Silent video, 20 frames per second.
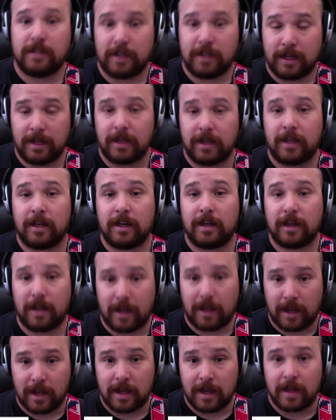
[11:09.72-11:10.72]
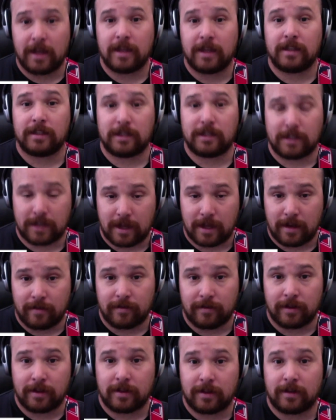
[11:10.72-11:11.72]
10, 8,
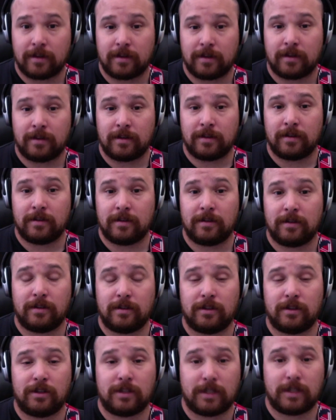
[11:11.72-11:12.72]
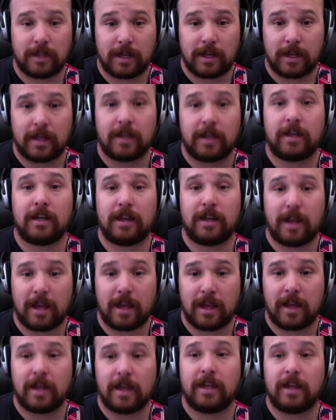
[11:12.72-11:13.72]
7. 10,
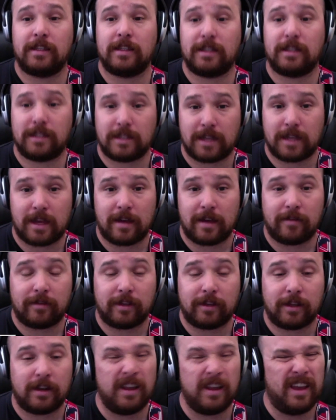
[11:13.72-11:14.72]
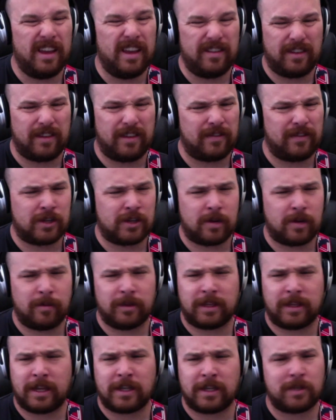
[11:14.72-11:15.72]
8, 7. If you're having trouble
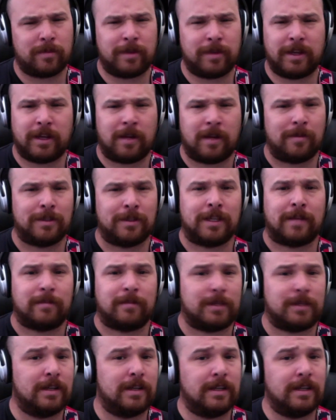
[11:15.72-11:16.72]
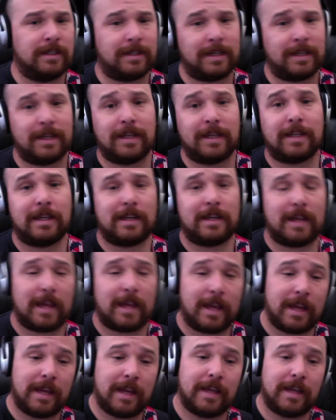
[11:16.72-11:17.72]
with that, just play it a couple times. 10,
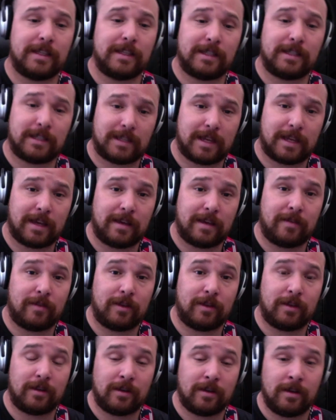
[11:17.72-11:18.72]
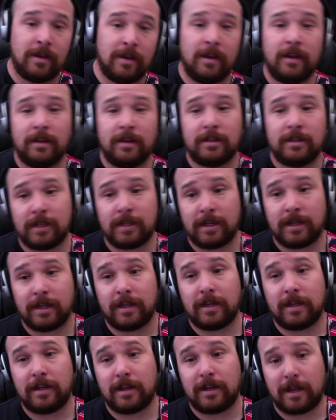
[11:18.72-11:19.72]
8, 7.
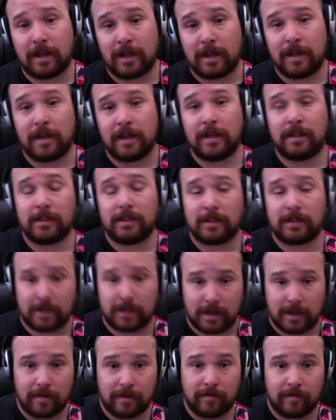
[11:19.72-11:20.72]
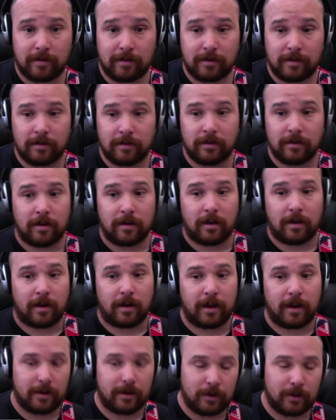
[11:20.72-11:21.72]
10, 8, 7. All
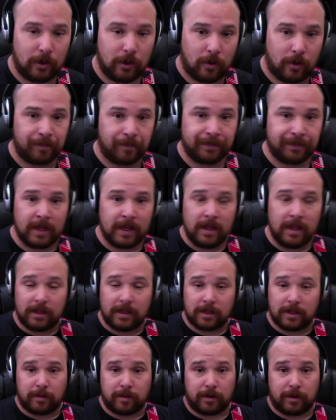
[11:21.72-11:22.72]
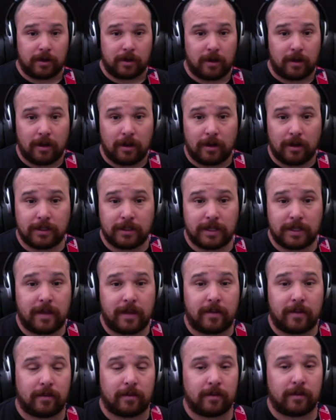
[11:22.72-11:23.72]
right, cool. Let's put it all
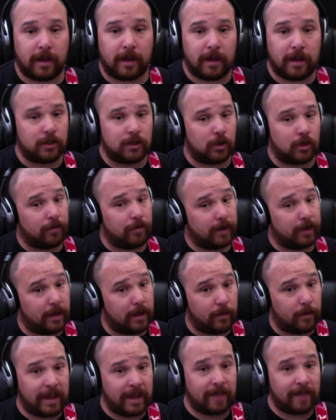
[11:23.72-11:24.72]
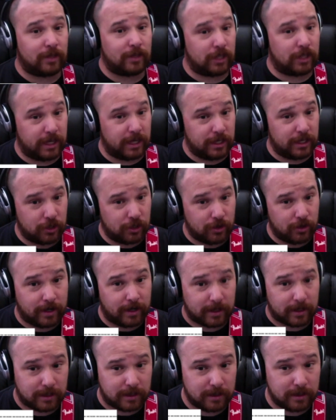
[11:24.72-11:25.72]
together, okay? Don't forget, we have to change
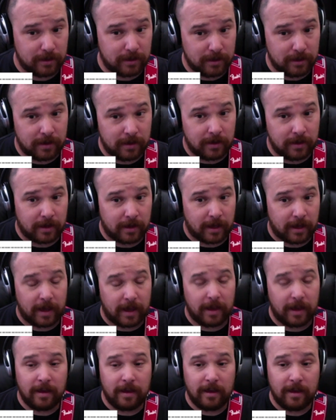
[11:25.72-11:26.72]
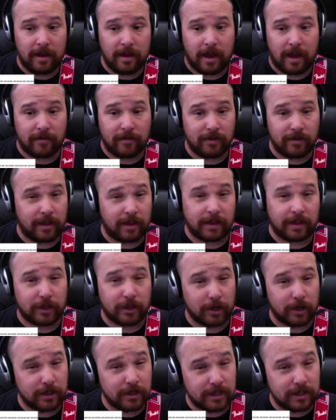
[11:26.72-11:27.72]
strings, okay? After
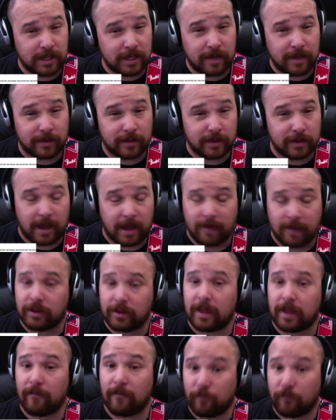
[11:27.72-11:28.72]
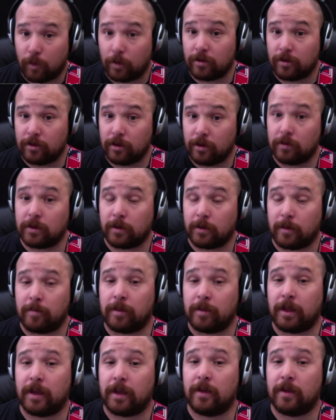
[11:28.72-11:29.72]
that 3rd, 7th, after that 4th note that we
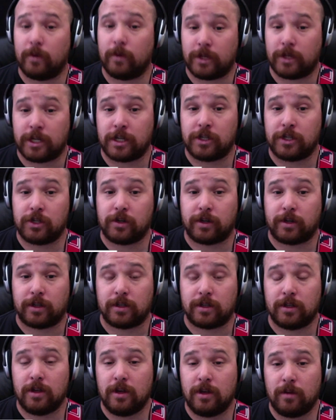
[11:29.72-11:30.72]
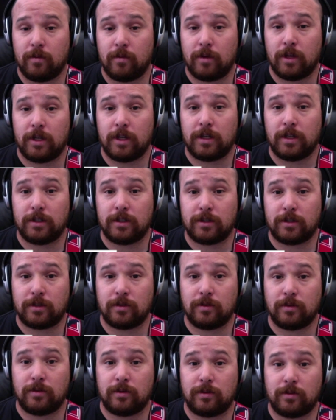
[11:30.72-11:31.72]
play, we change strings. 1,
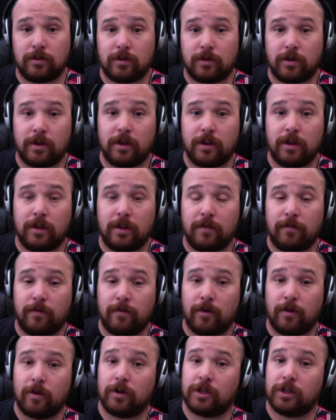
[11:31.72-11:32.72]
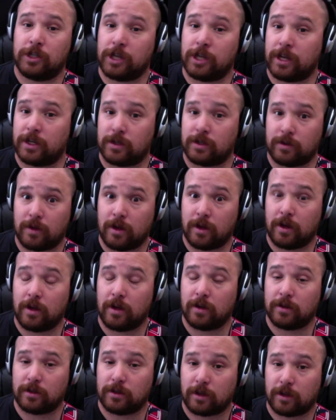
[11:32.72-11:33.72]
2, 3, 4, change.
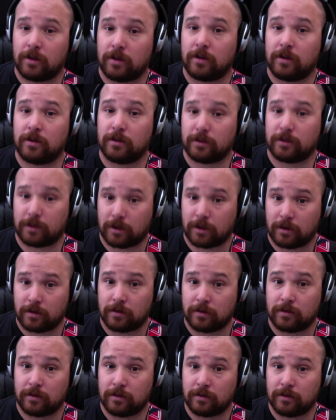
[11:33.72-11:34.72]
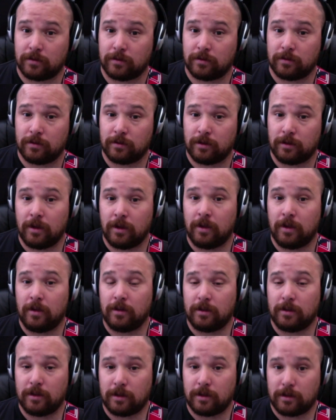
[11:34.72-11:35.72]
Dun, dun, dun.
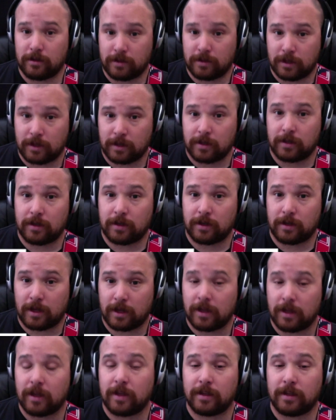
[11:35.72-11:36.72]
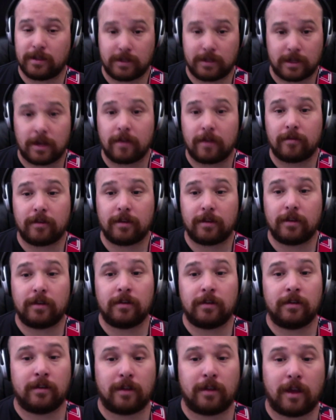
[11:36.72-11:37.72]
10, 8,
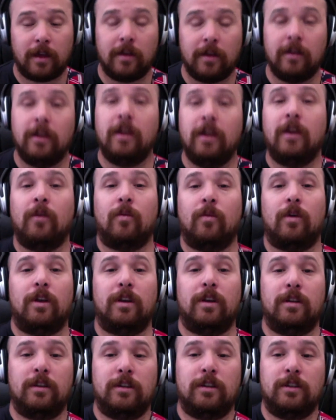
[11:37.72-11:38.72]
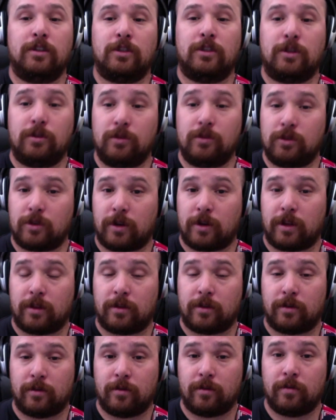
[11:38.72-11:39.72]
7, okay? 1, 2,
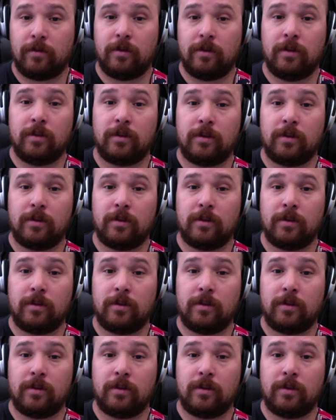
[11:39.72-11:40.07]
straight through,